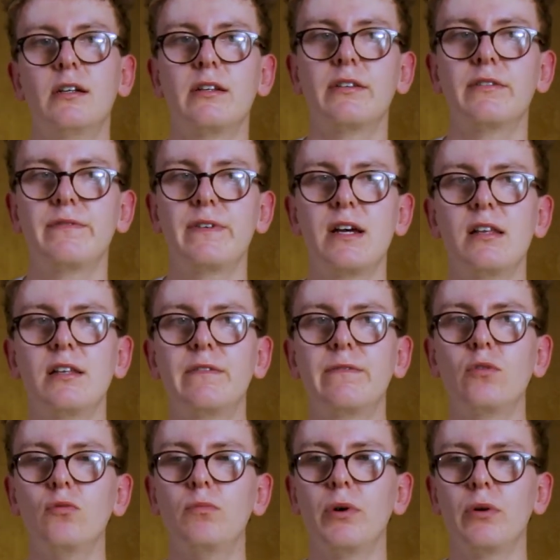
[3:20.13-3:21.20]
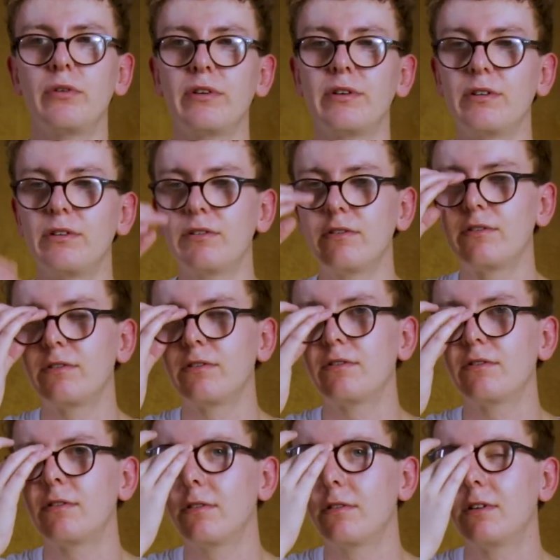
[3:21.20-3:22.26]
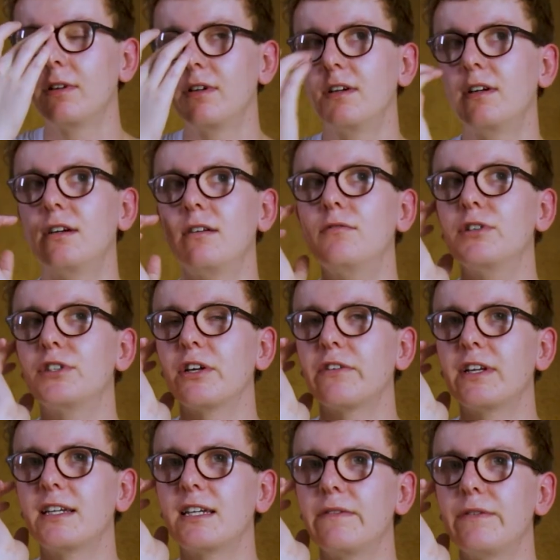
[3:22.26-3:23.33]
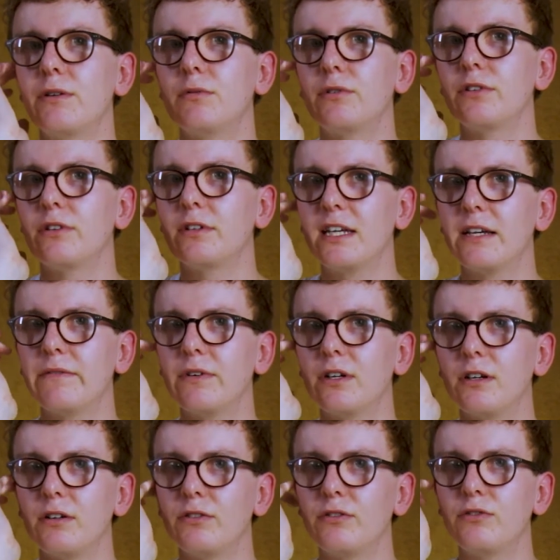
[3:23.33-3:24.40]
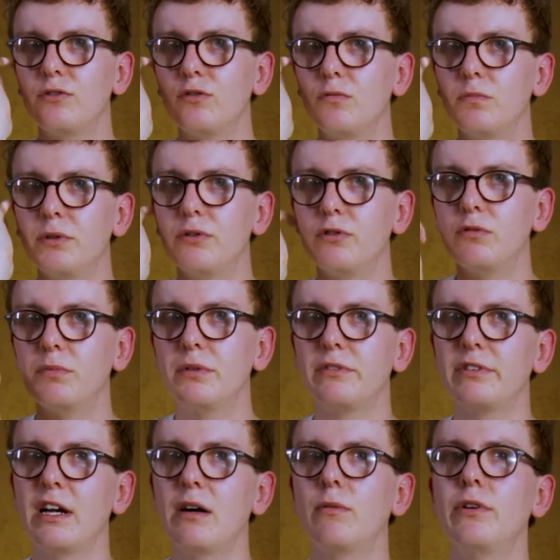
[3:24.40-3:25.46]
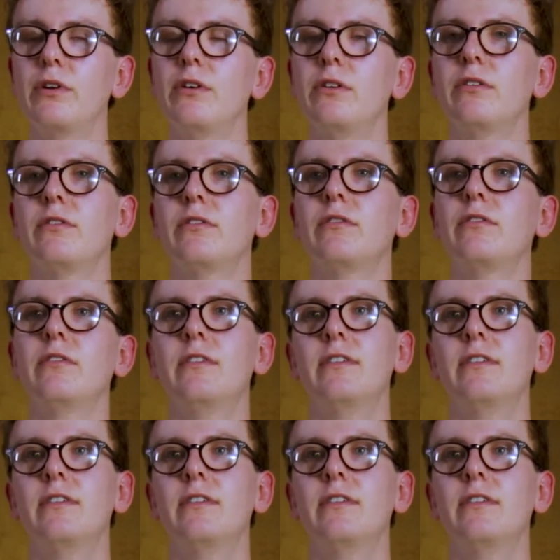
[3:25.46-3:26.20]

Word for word: It's fairly full bodied, which I think if you were to give it a super duper sourness